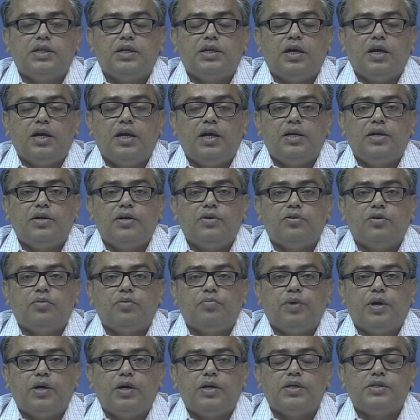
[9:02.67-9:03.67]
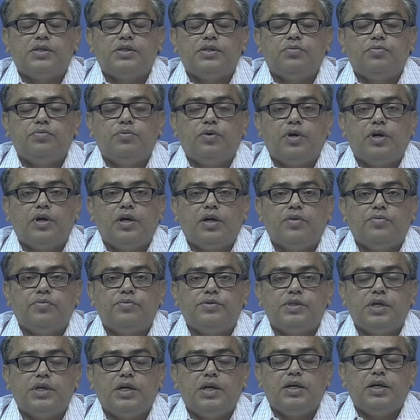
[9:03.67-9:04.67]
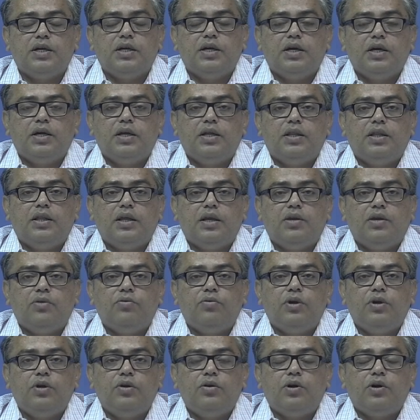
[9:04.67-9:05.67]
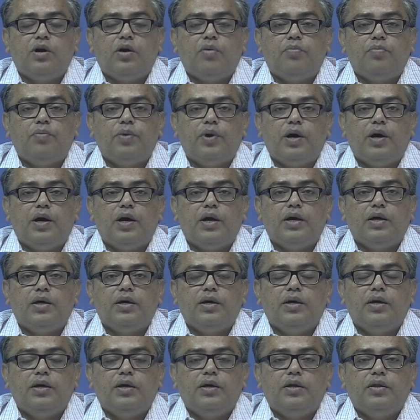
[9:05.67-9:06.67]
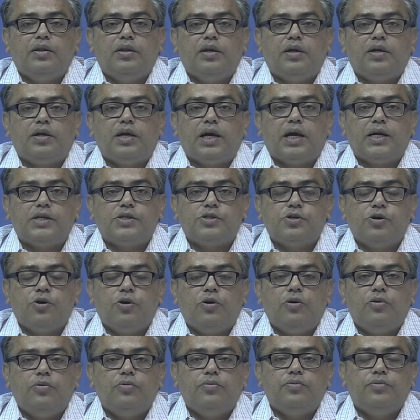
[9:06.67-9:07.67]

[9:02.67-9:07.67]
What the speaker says: relating to the partnership, wherein I have said that you need to comply the tax law,